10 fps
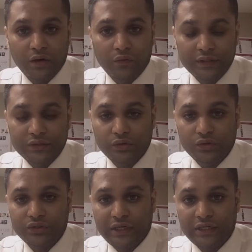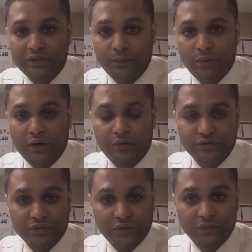Once your Chinese employer
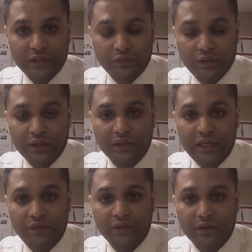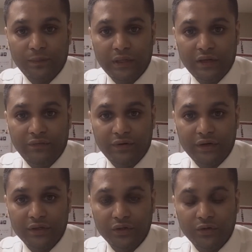receives that one, they will apply
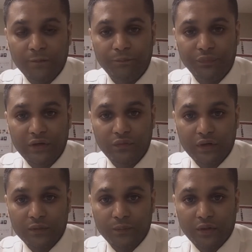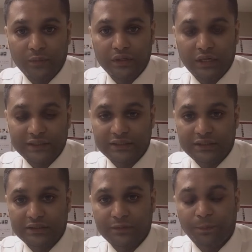for you the work permit
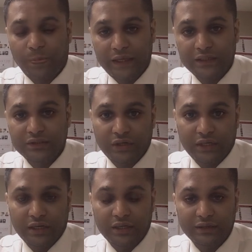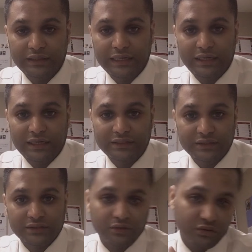license in China. That
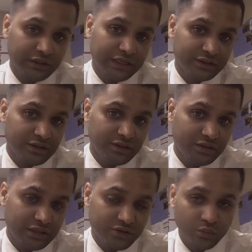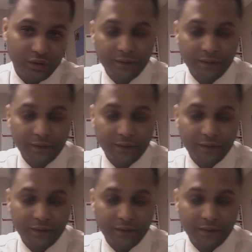license looks like this one.